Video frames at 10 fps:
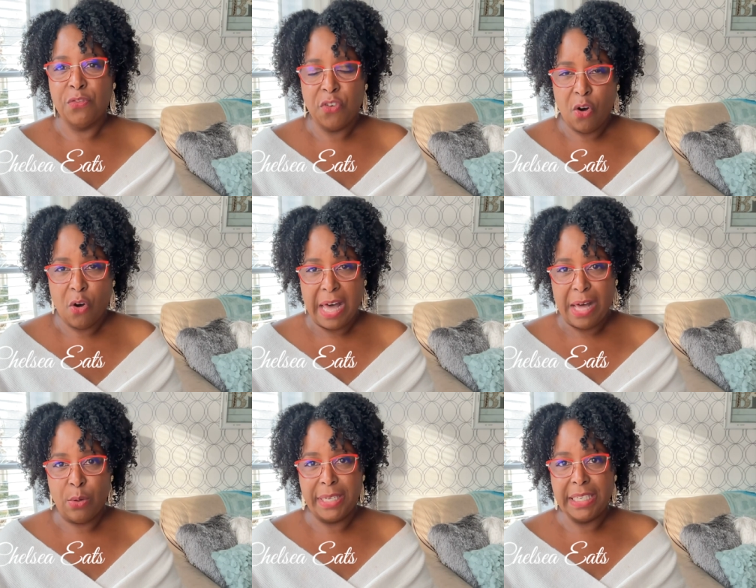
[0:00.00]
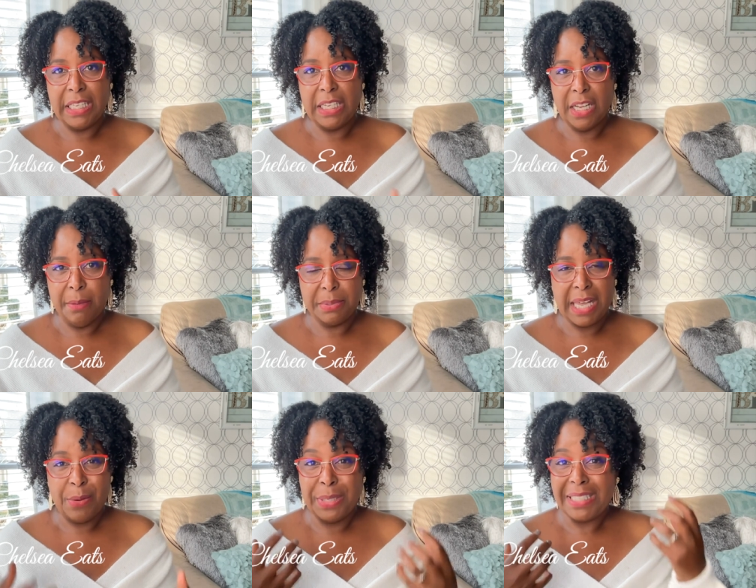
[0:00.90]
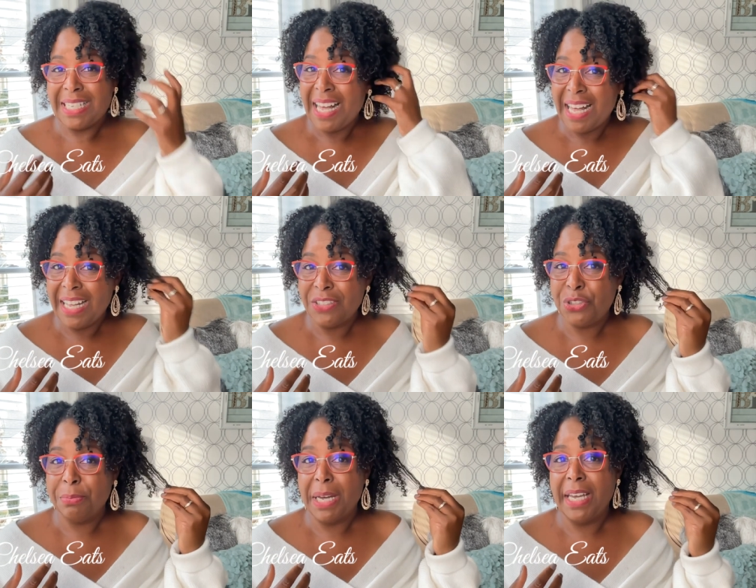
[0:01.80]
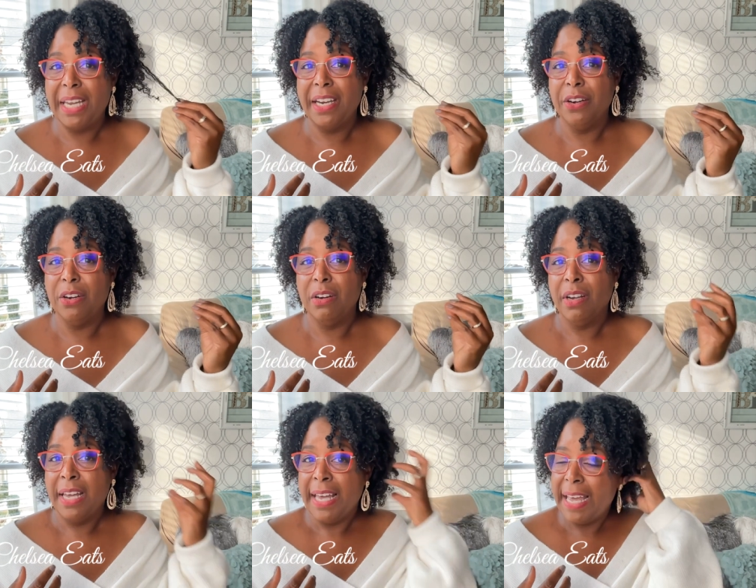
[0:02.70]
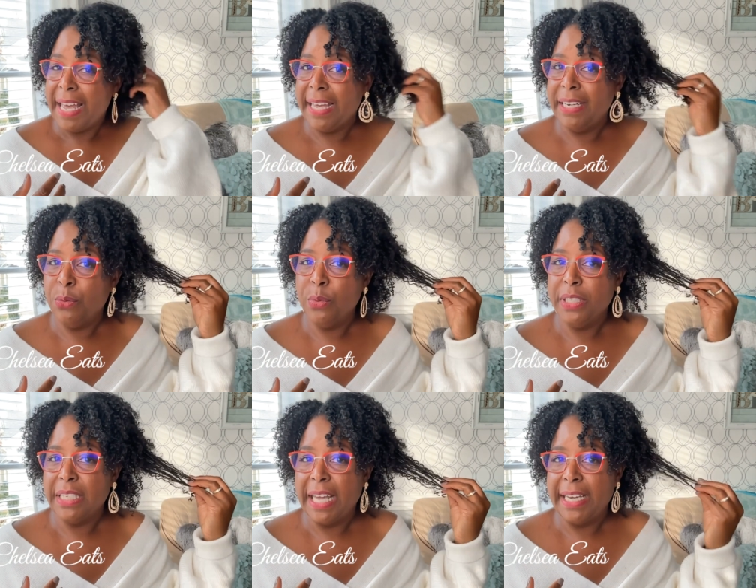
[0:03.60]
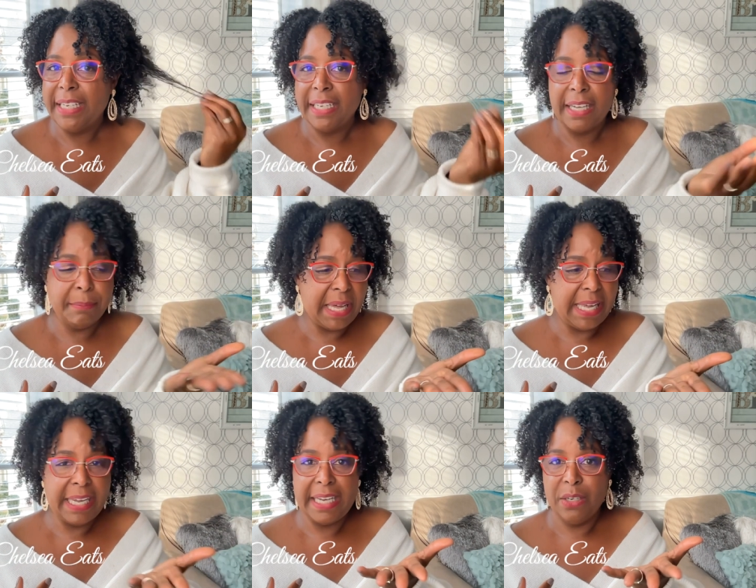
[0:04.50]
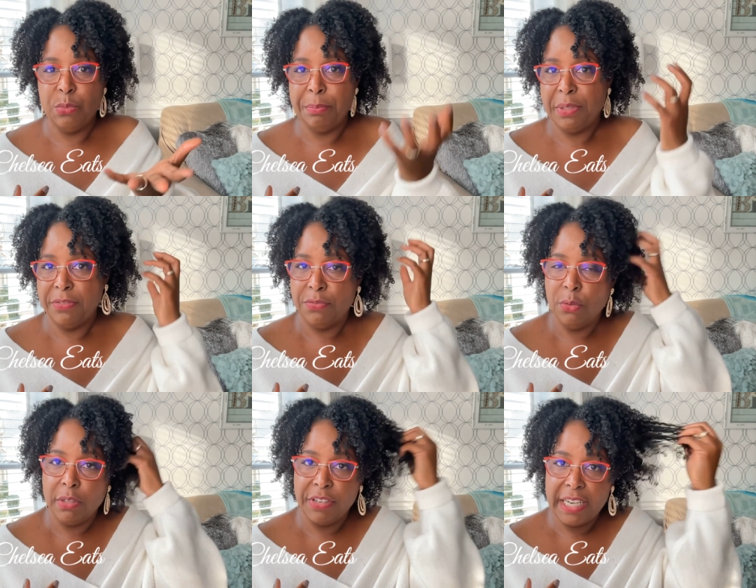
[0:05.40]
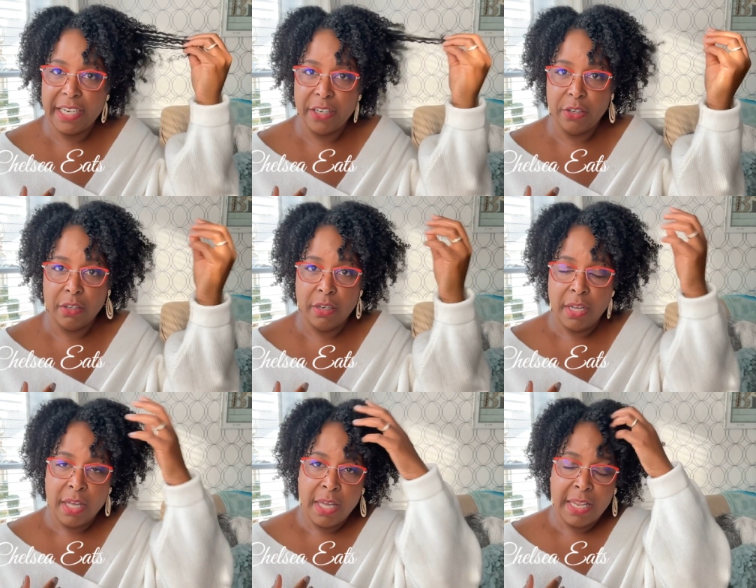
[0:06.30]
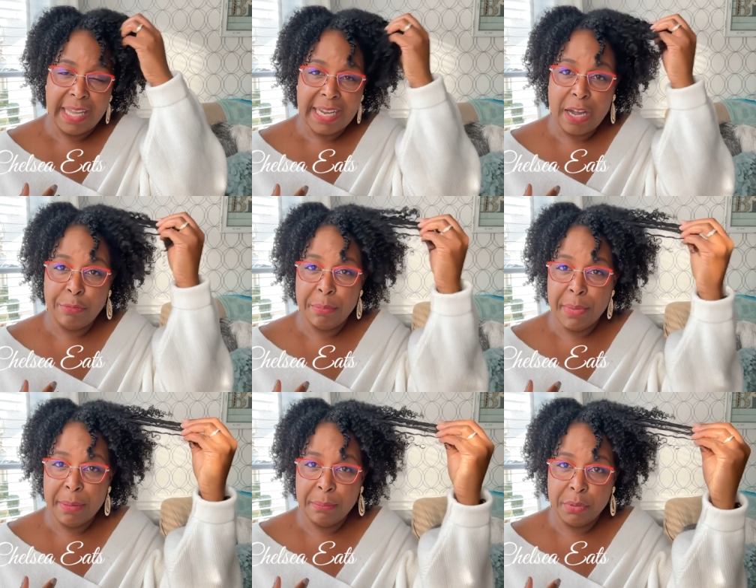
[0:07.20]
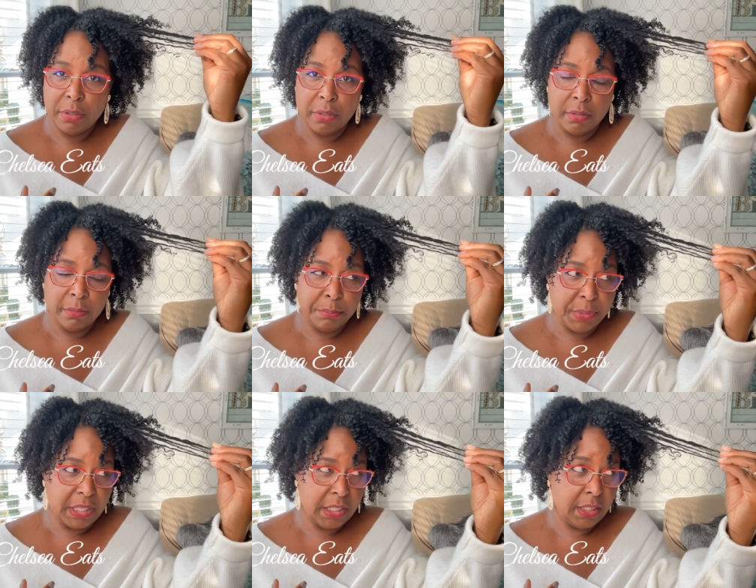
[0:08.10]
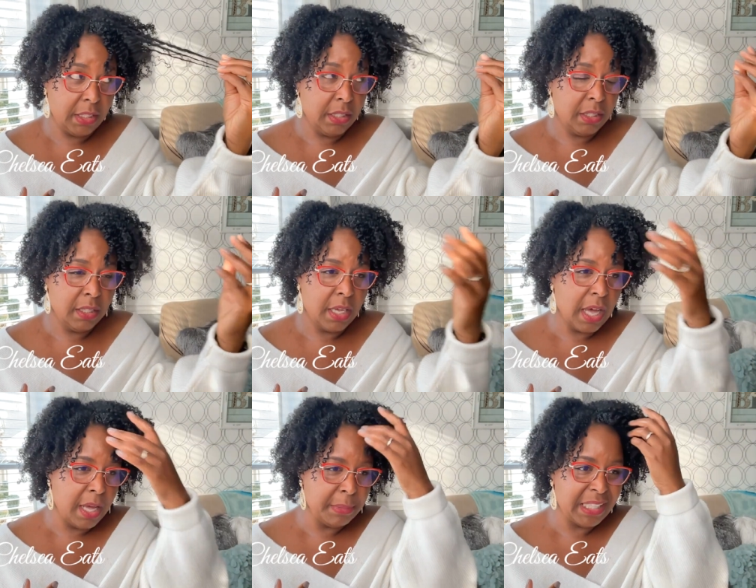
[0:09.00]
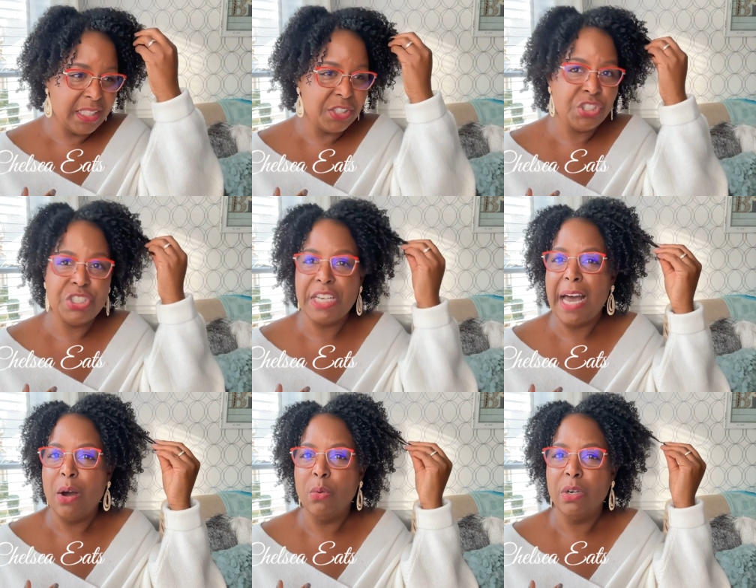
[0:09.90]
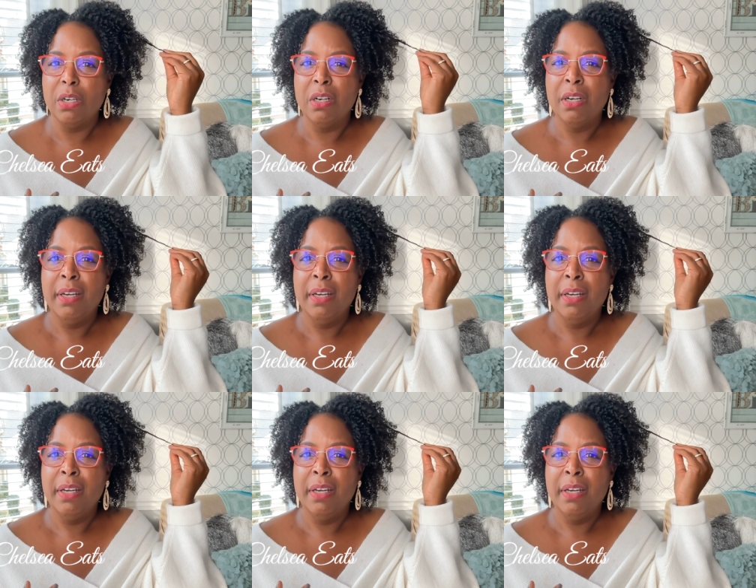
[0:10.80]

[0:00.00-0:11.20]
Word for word: fall out in clumps. I would touch my hair and it would like, and my hand would be full of hair. Like I remember being um, in the shower,